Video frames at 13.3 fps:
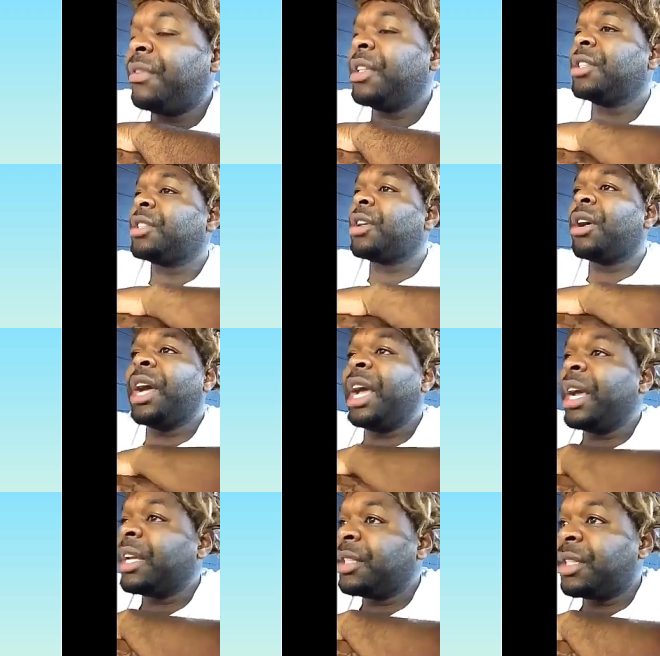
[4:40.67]
finna start
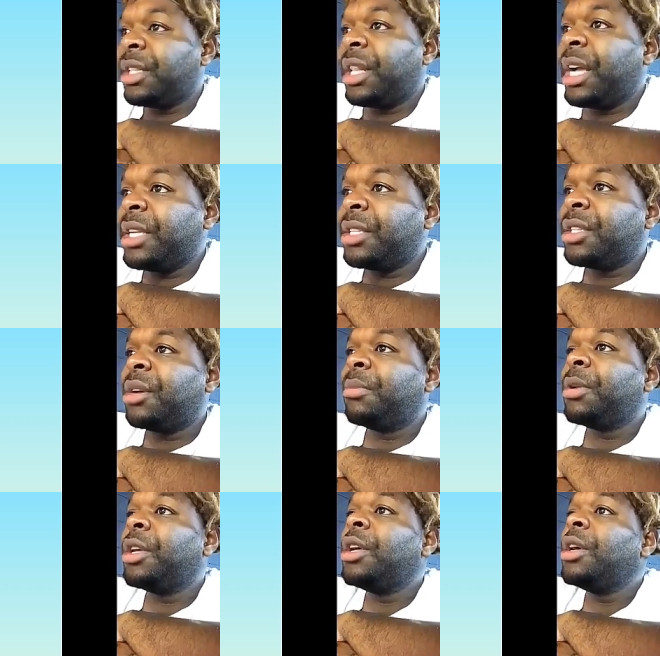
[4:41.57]
acting like. Tell
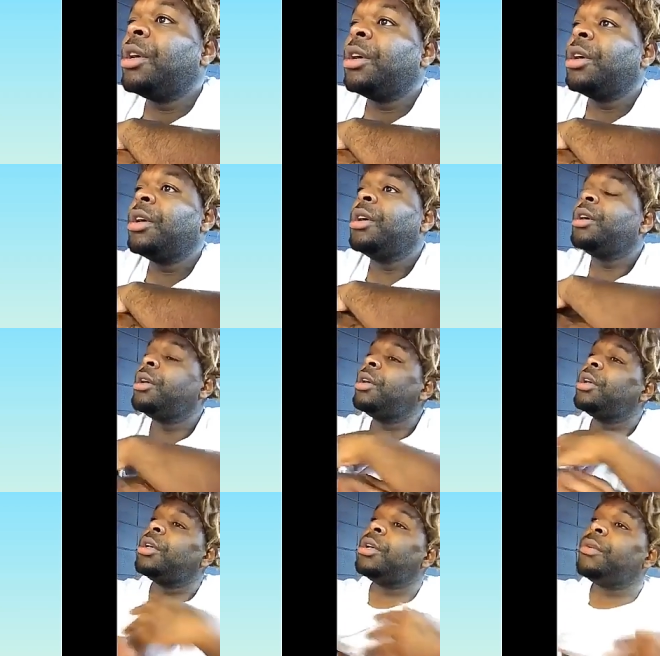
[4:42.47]
me you're 18 in the hospital.